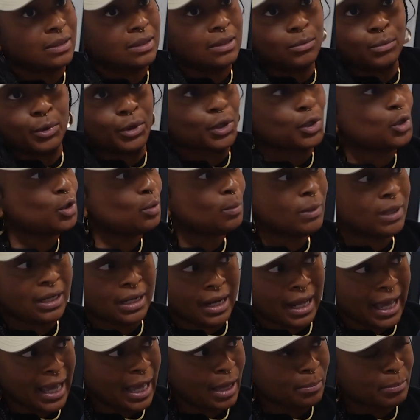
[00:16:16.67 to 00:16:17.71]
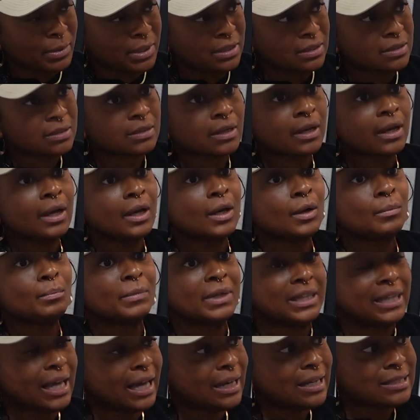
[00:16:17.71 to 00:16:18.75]
We're human, it happens.
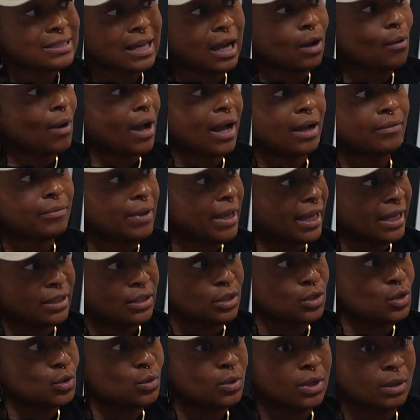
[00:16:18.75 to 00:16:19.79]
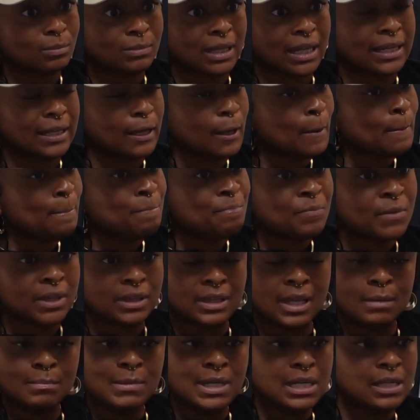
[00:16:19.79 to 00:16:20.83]
But that is how I've had to do it. I'm like,
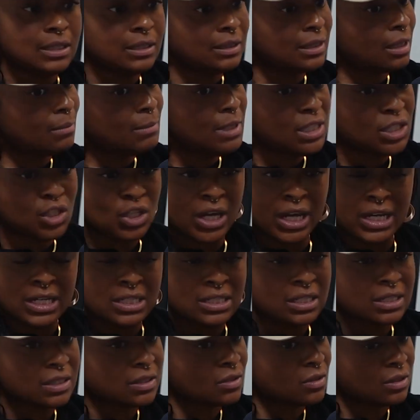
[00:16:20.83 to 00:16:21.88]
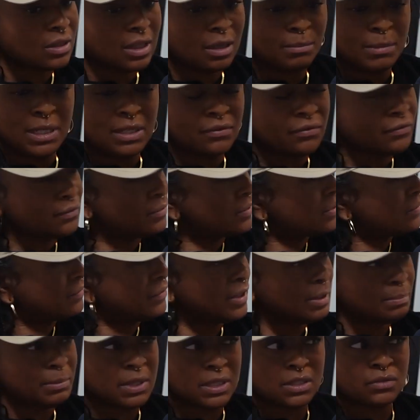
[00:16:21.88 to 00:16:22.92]
let me change this. Let me
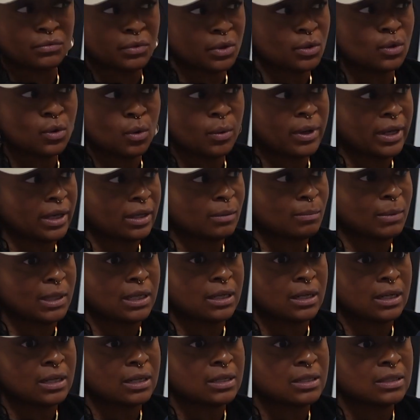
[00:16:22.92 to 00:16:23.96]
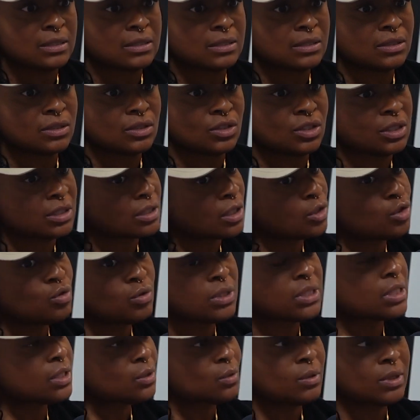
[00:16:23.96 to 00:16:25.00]
flip this real quick, because just because you're
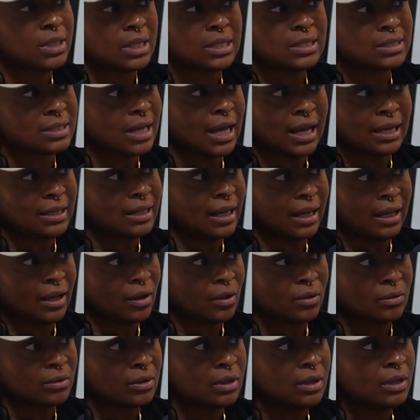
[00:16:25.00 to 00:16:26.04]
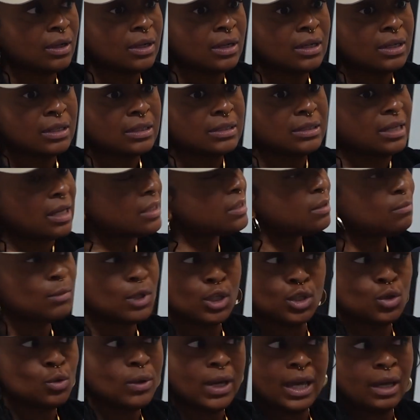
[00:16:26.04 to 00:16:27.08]
sitting on this side now doesn't
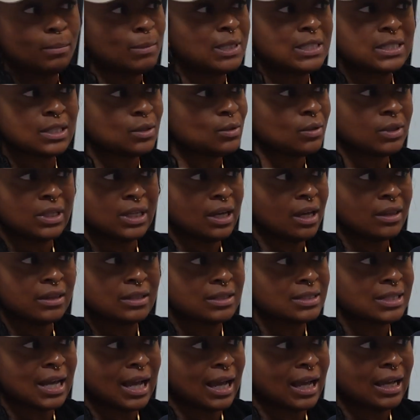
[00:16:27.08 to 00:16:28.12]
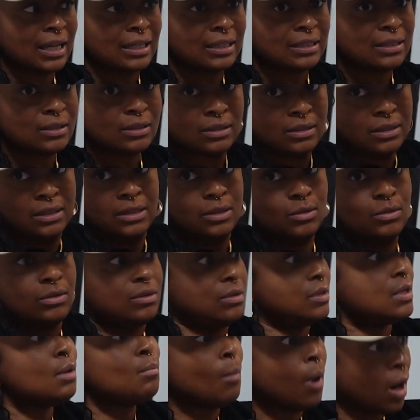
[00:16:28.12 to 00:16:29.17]
mean you can't be sitting on the other side
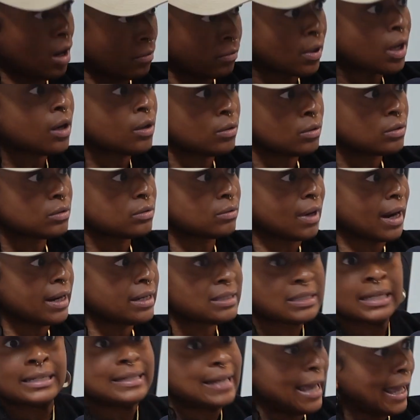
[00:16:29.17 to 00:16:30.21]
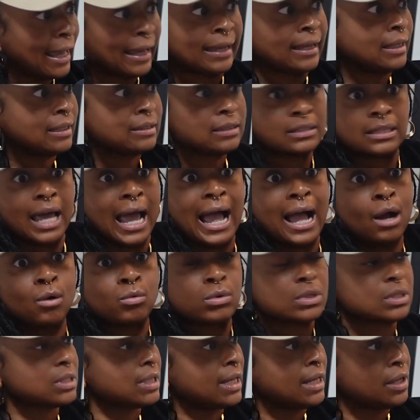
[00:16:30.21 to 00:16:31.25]
tomorrow, right? Today,
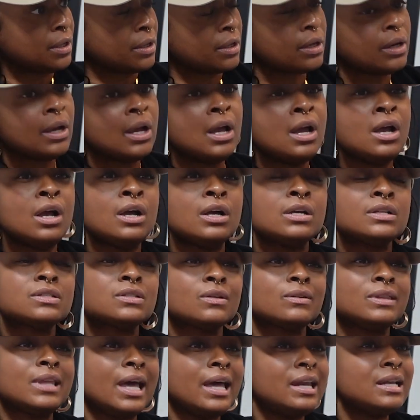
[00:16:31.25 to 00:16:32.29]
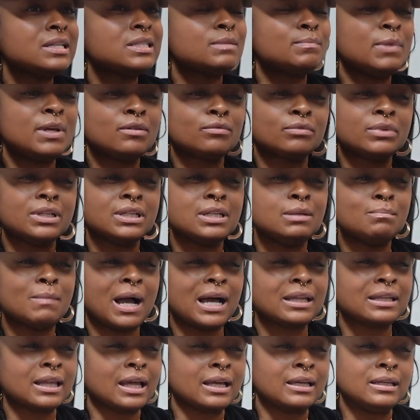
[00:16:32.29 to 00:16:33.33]
hours later. So that has been really
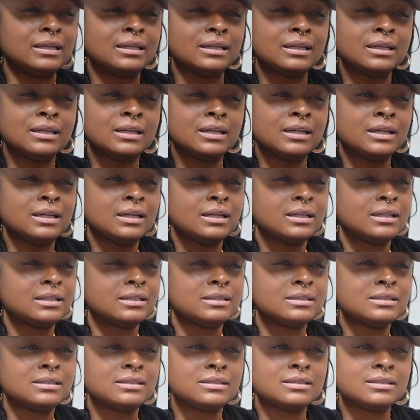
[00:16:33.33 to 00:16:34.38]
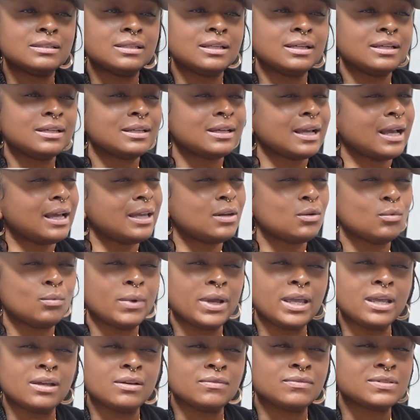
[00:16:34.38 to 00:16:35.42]
my kind of
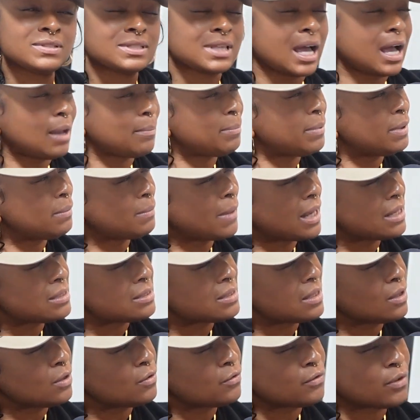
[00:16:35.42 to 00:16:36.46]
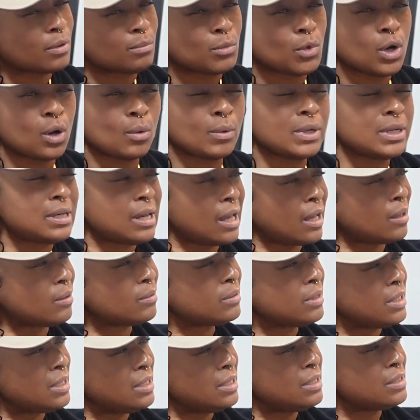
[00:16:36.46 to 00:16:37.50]
way of stopping myself from going
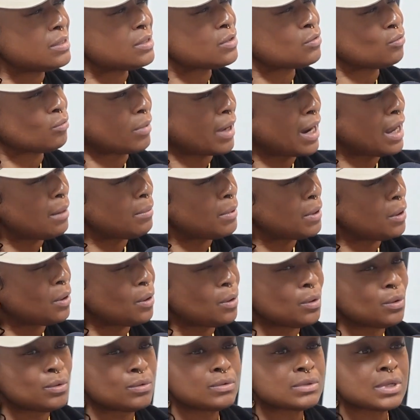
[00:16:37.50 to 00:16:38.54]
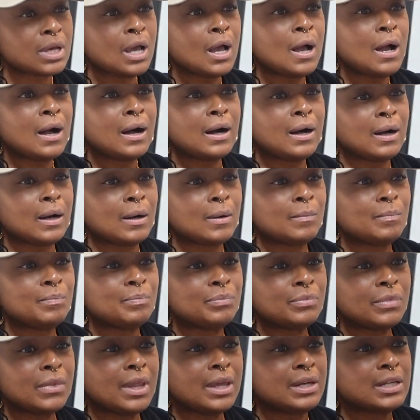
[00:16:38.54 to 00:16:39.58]
down these rabbit holes.
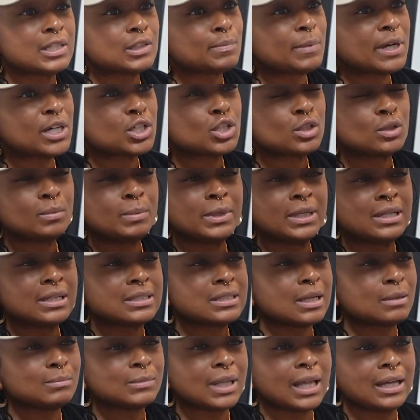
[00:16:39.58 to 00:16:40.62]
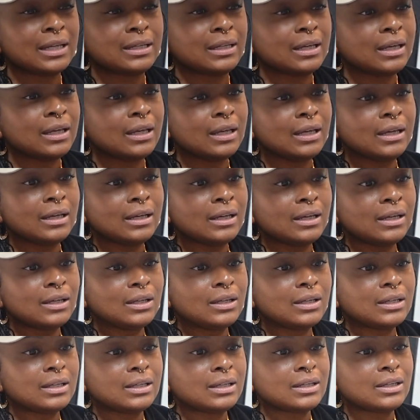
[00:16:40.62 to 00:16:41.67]
And especially because I'm like,
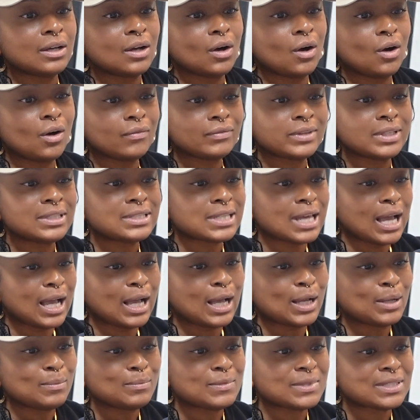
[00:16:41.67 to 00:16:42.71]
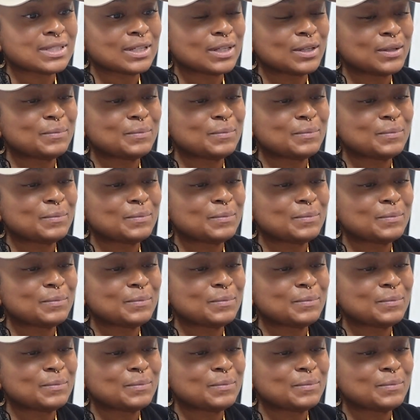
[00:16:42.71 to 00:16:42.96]
oftentimes,